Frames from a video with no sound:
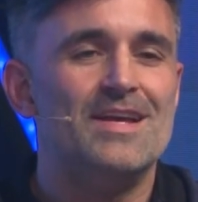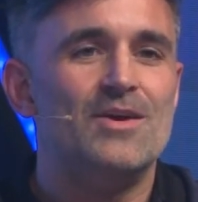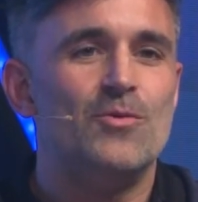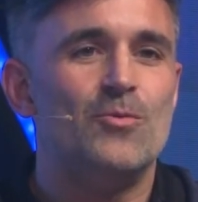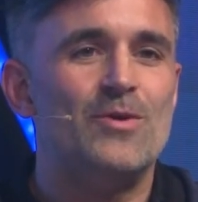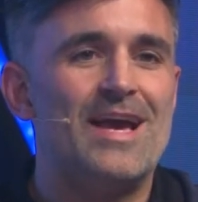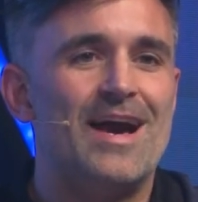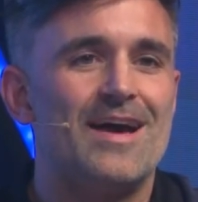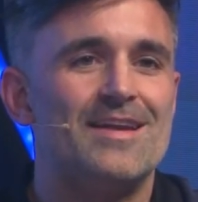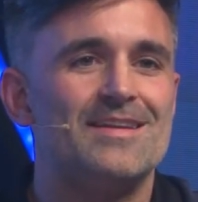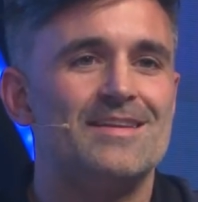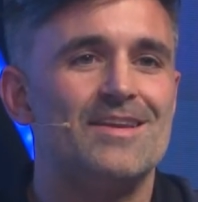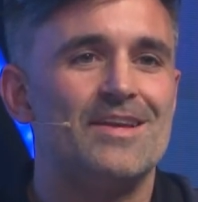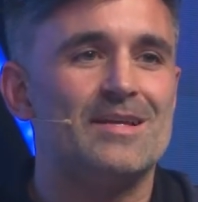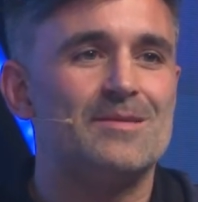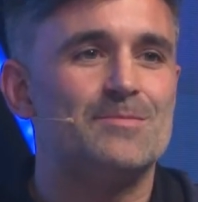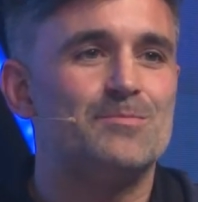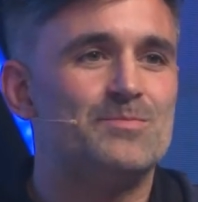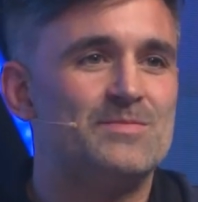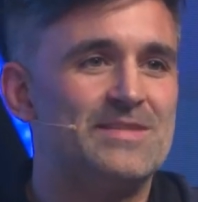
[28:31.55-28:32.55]
we had it
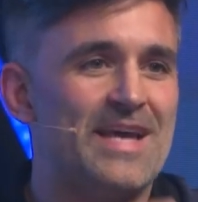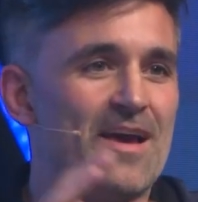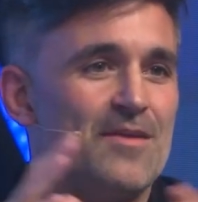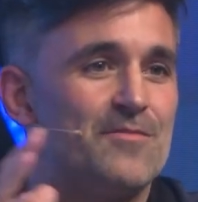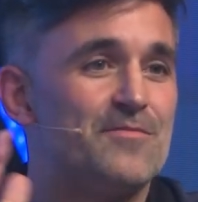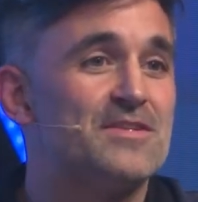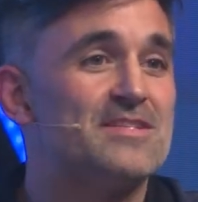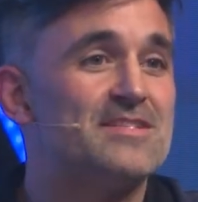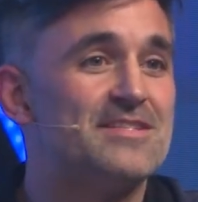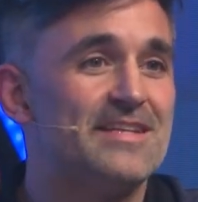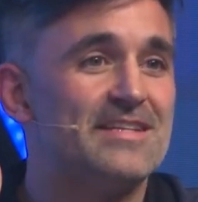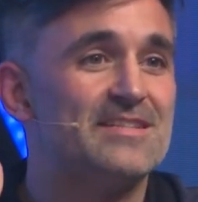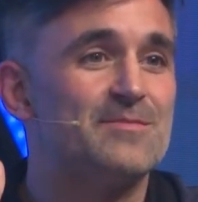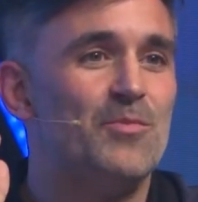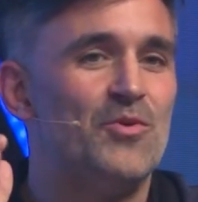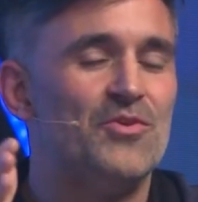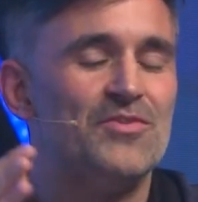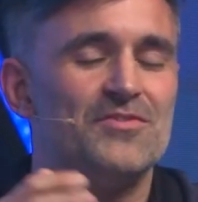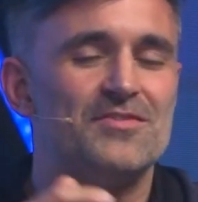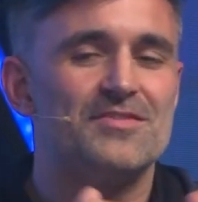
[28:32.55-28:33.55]
down for 6
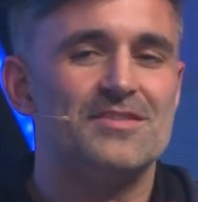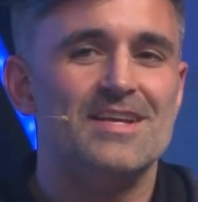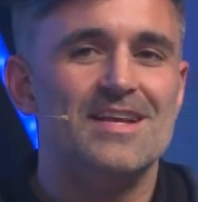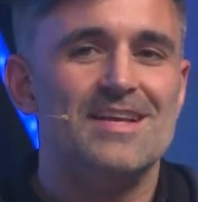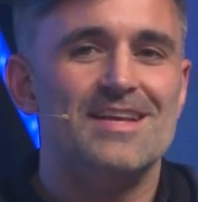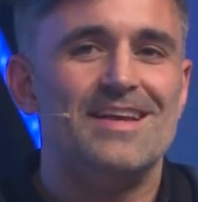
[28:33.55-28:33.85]
months,